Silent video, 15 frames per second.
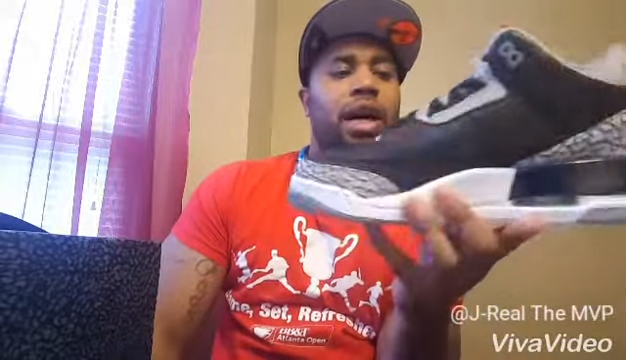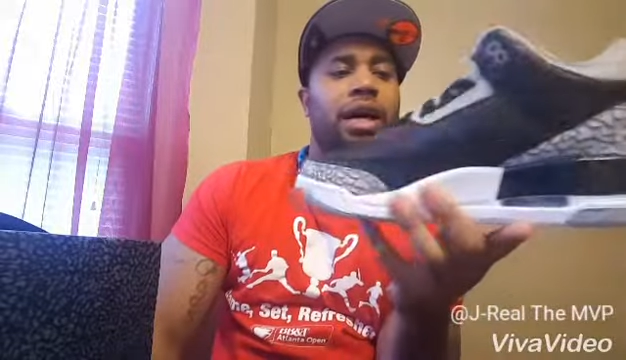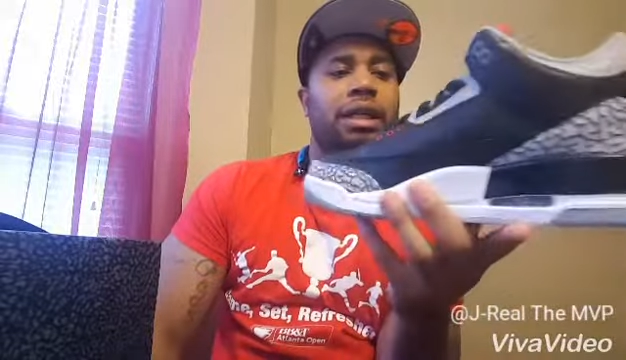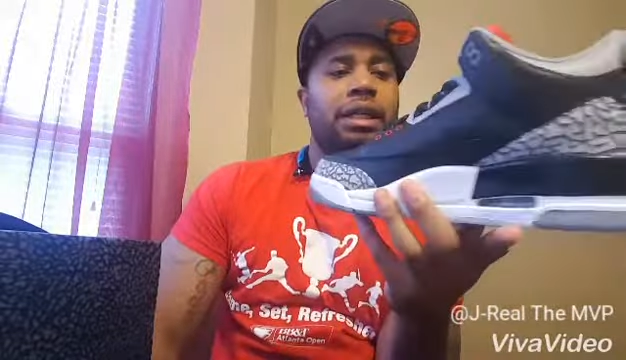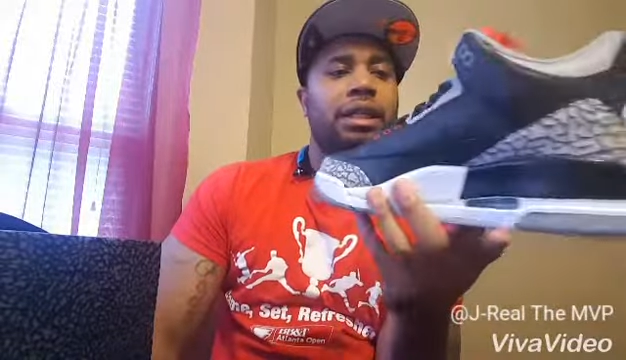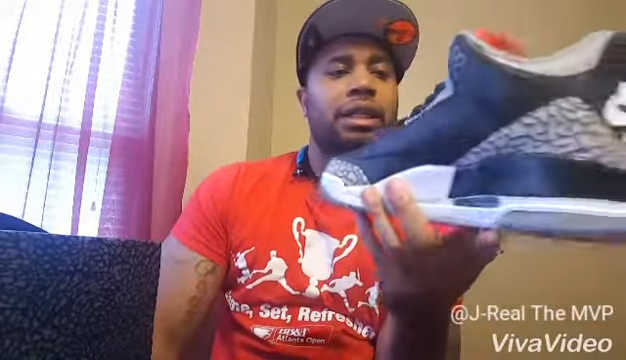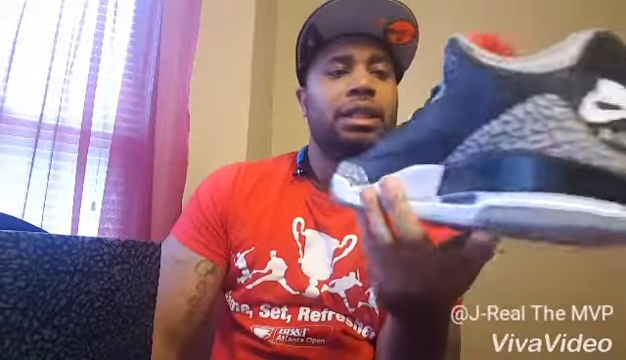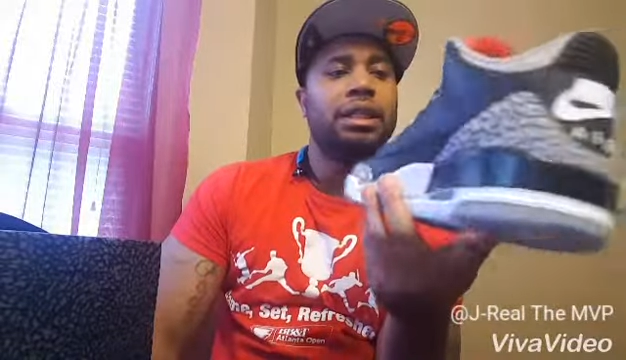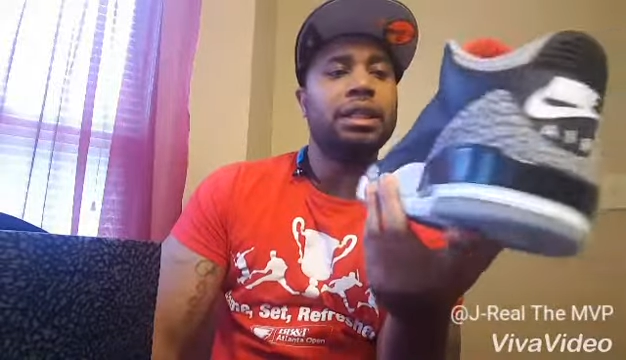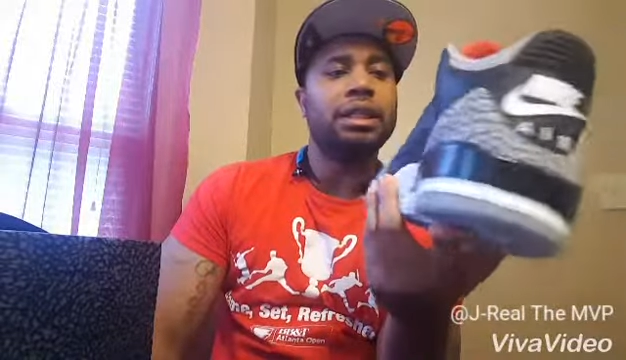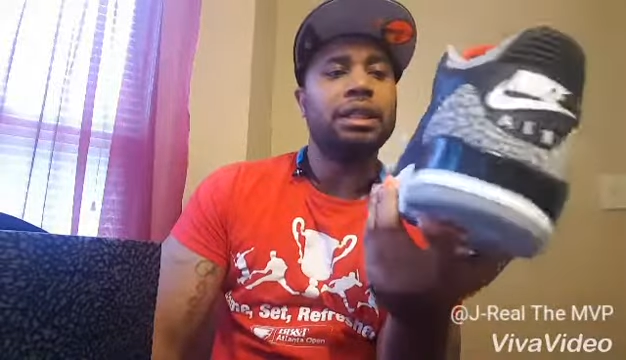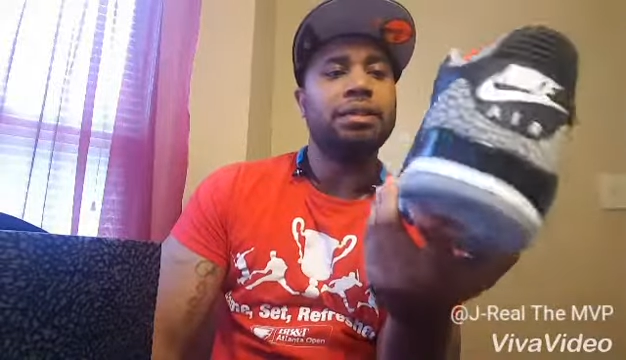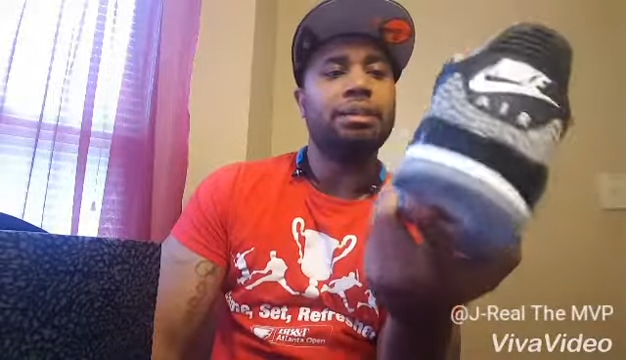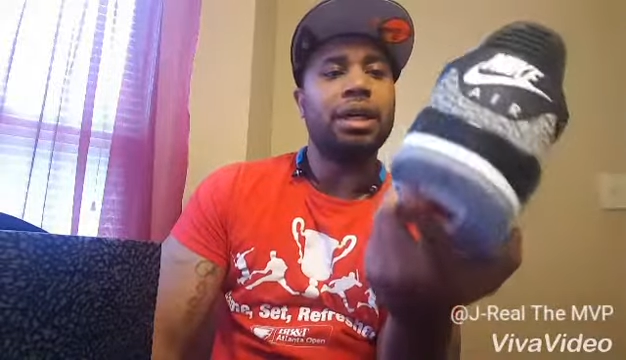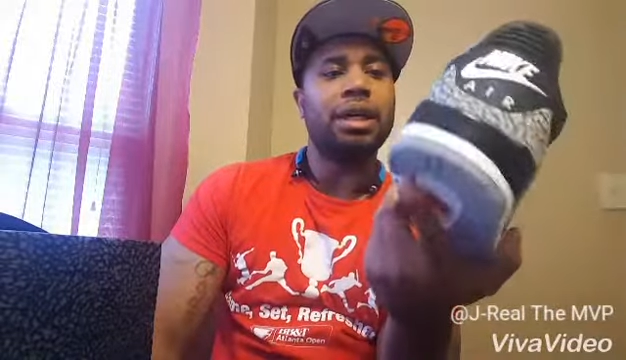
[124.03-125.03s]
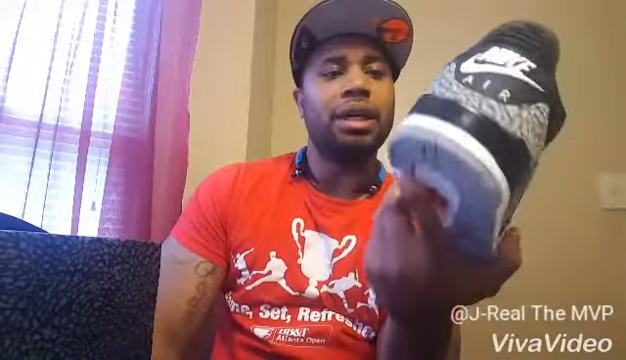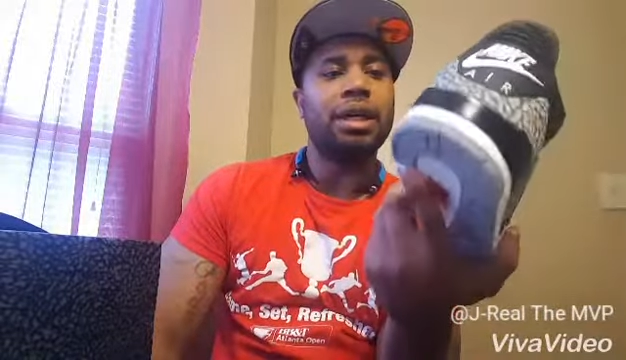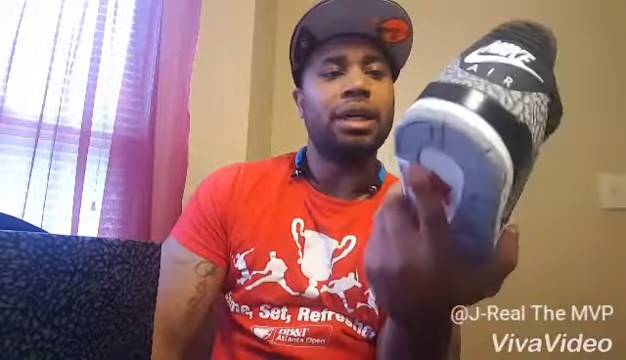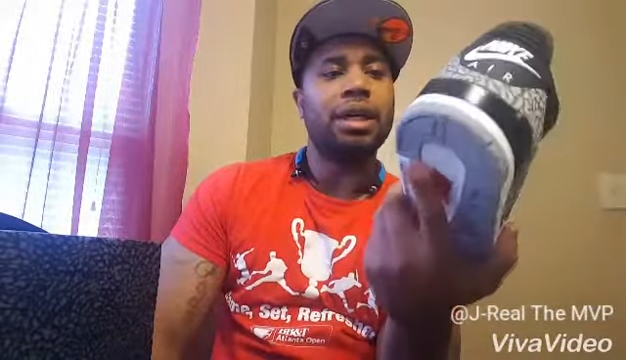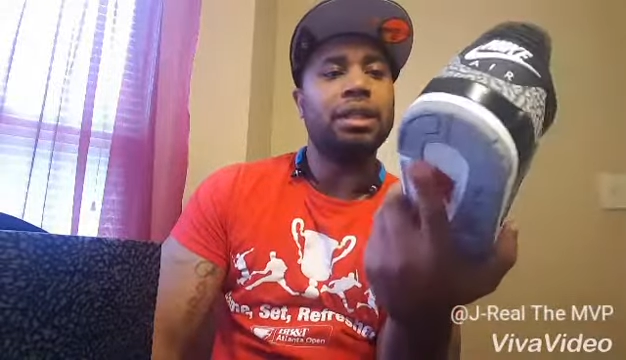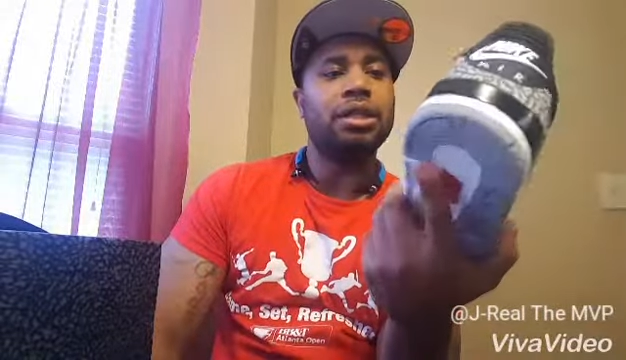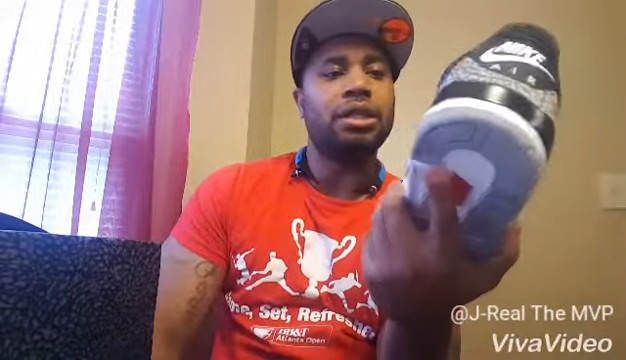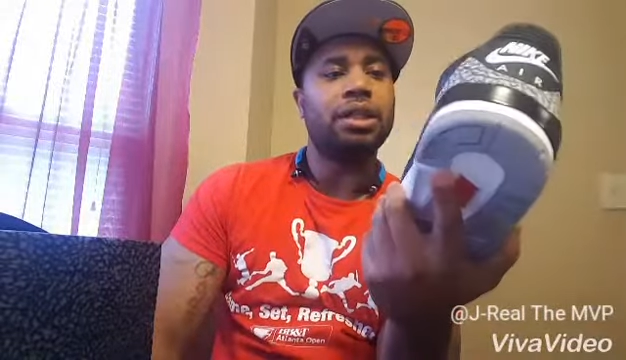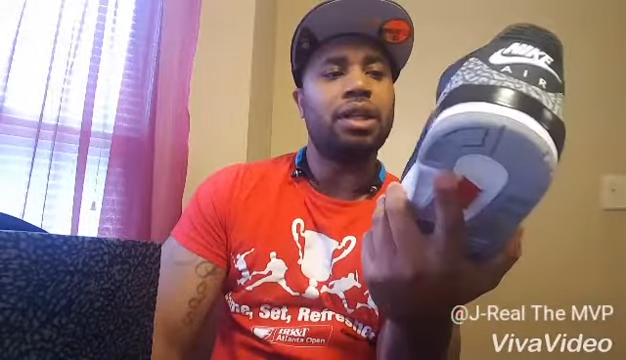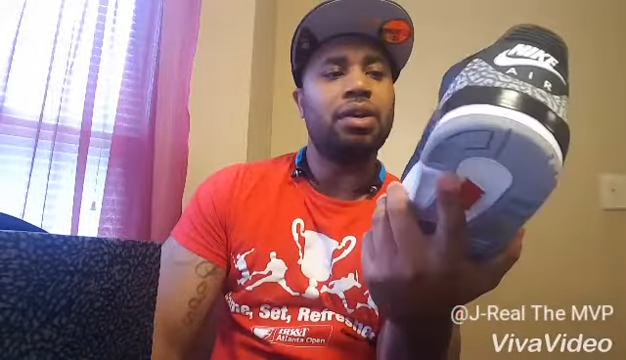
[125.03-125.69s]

I needed these in my collection.